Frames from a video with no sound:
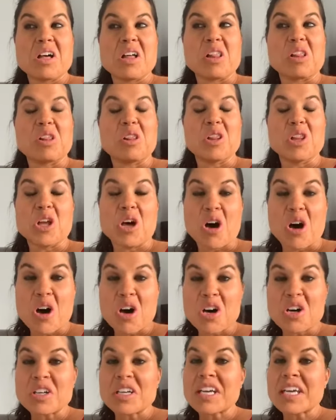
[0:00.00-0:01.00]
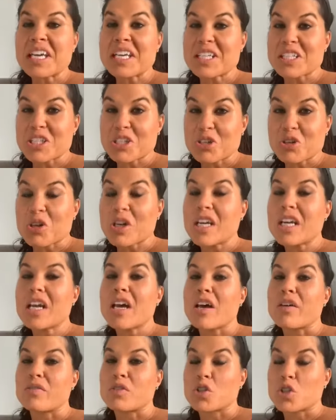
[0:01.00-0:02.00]
long history
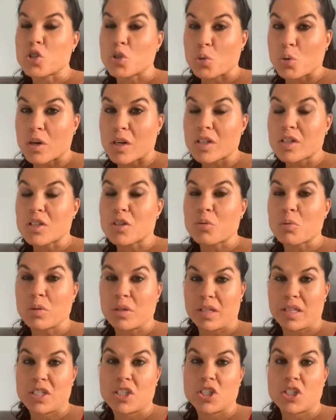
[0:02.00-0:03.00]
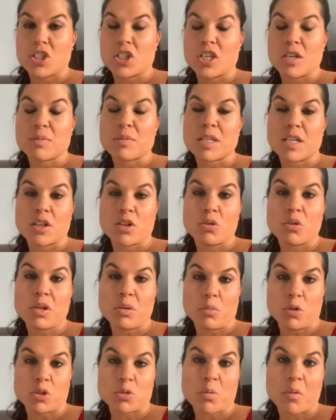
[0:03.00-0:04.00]
of short relationships,
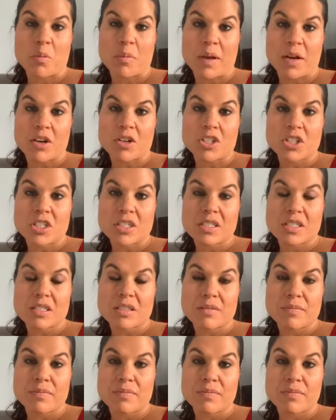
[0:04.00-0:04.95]
including multiple marriages